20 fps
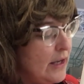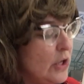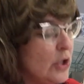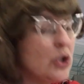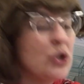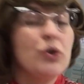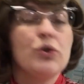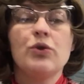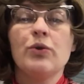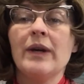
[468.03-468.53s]

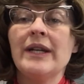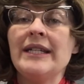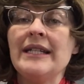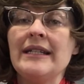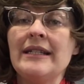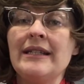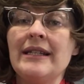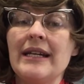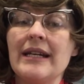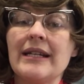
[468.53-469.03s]
So
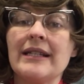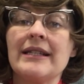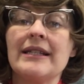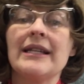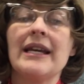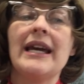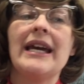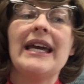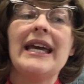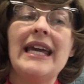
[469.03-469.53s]
26
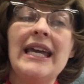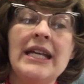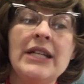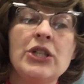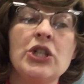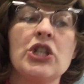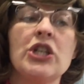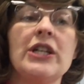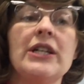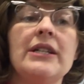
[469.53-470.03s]

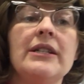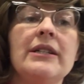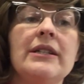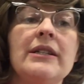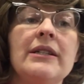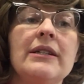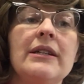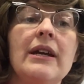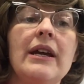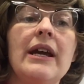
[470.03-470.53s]

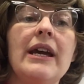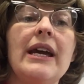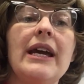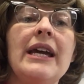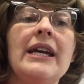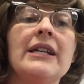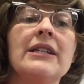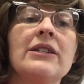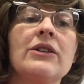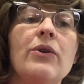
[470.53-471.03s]
inches
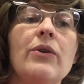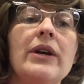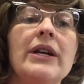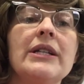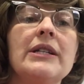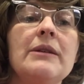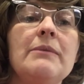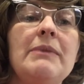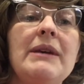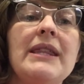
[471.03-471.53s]
is going
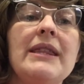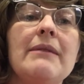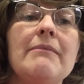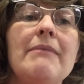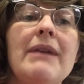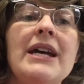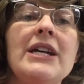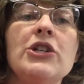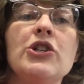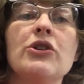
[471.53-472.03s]
to be the
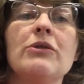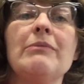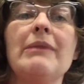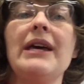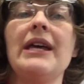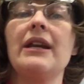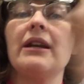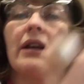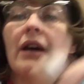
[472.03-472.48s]
measurement